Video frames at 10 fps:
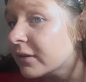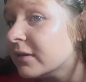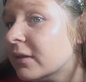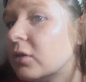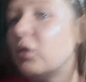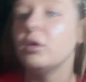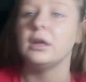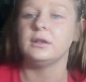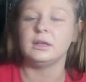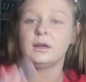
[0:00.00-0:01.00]
looks a little
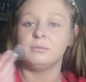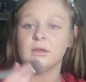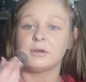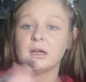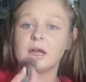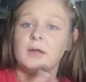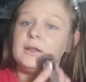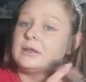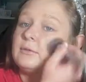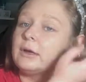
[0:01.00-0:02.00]
oily on me right now,
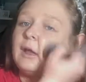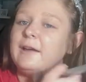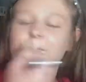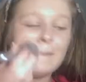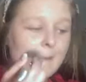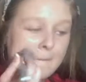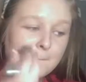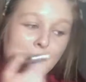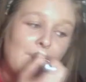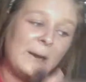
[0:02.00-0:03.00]
like in real life,
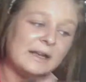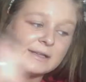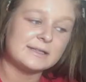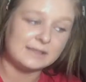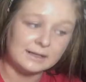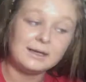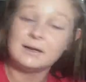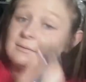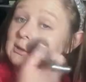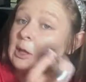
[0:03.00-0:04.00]
but when I set it
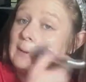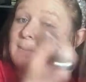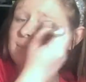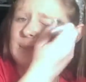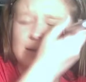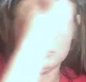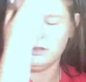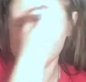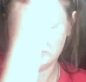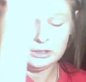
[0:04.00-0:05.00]
and everything, it
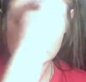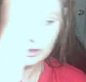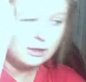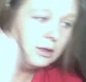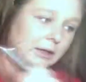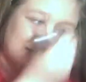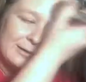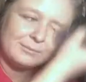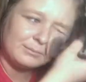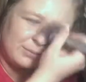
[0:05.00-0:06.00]
won't.
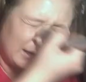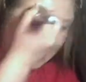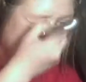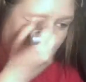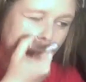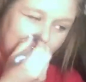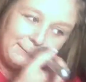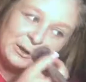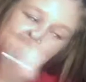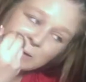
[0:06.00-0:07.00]
But I need that
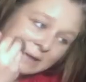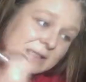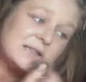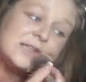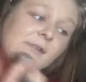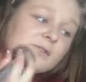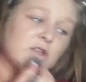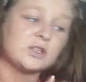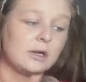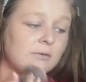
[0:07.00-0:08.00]
moisturizing stuff to
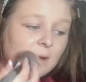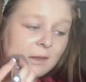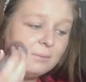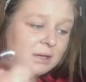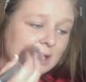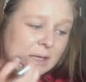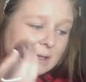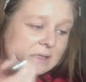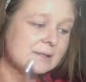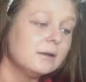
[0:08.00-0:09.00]
start with,
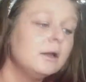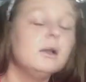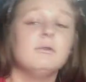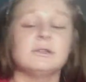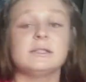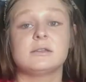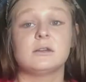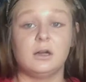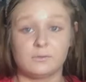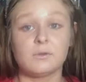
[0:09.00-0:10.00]
because once this is
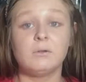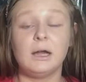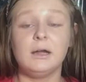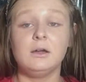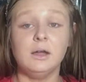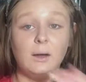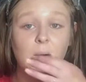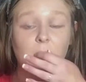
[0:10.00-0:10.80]
on for a while,